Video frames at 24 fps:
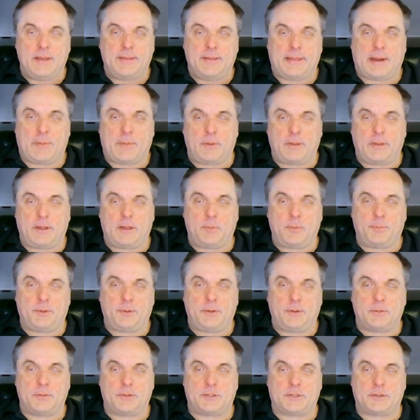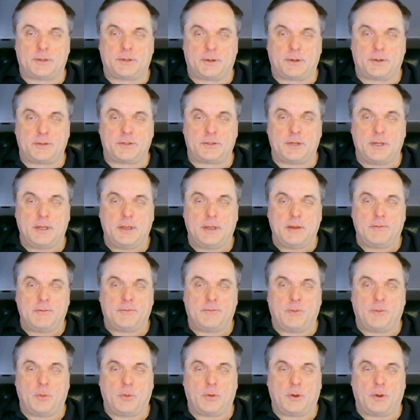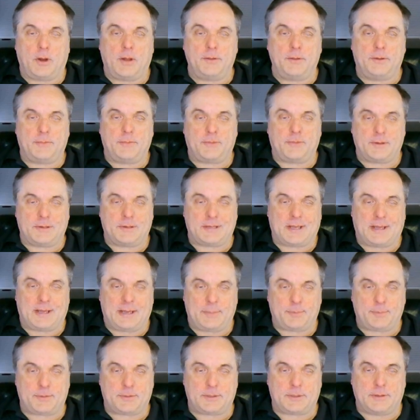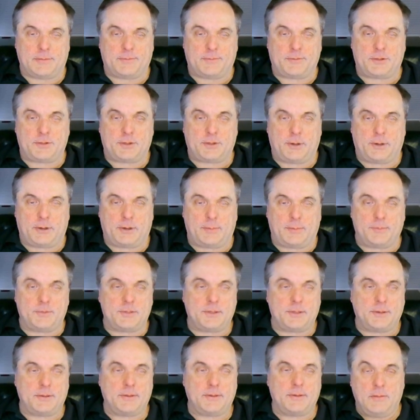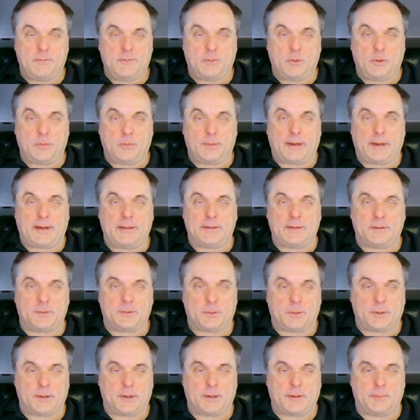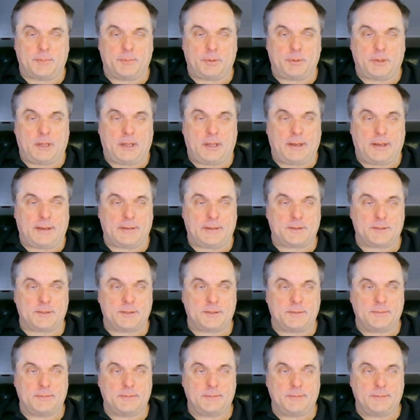That will help you search for all different types of terms for regulatory compliance.